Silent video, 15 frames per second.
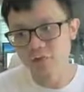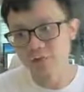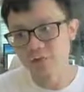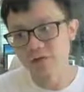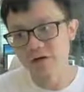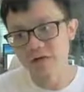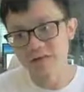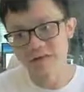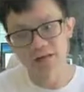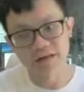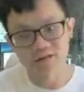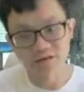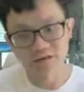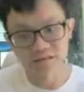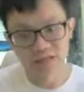plural is
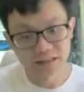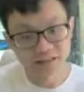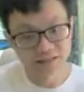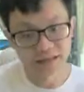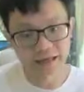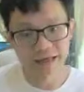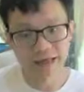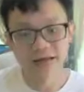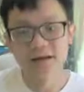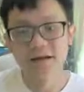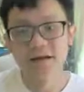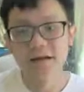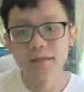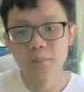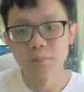alveolus, and
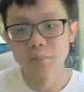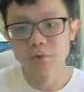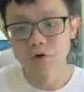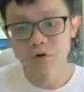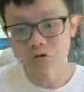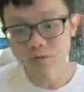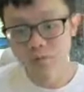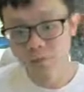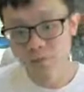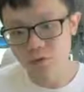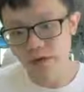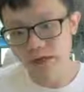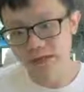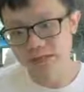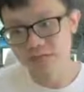most
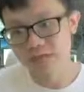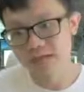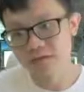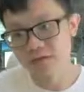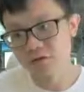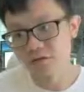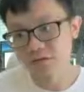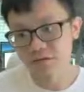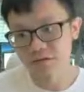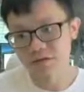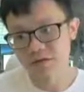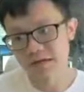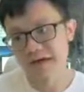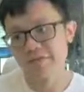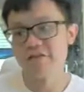book actually use
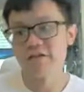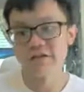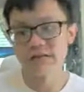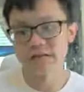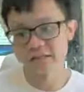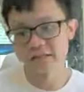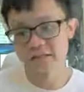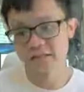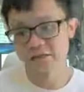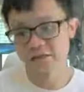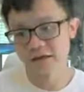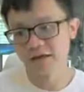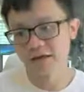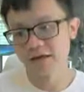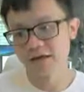alveolus.
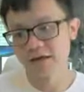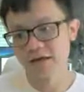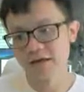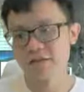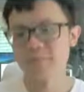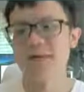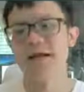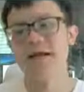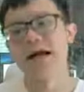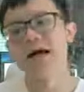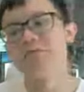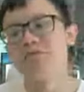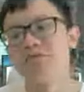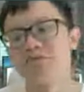Okay? But up